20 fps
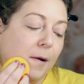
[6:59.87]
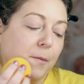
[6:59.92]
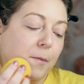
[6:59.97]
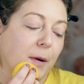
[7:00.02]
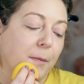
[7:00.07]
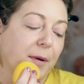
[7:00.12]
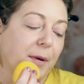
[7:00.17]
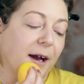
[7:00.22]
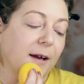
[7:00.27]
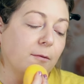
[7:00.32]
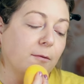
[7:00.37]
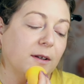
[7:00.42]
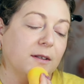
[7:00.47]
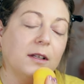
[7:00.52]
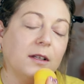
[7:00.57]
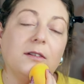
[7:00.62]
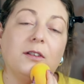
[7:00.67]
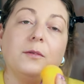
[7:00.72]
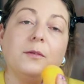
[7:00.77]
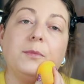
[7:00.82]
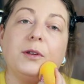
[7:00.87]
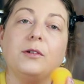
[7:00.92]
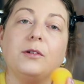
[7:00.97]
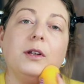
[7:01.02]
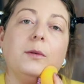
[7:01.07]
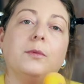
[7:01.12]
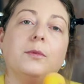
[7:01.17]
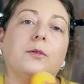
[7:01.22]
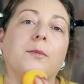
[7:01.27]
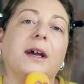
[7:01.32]
But back when the
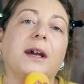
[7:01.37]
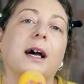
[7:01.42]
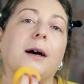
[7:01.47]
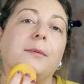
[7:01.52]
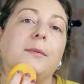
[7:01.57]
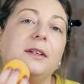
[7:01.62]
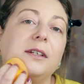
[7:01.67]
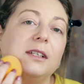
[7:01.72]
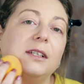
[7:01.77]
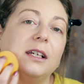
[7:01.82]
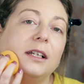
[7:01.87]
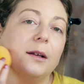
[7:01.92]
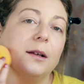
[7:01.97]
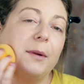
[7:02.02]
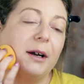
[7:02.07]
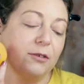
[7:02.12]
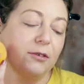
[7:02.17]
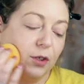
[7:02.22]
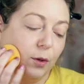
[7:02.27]
beauty boom happened in about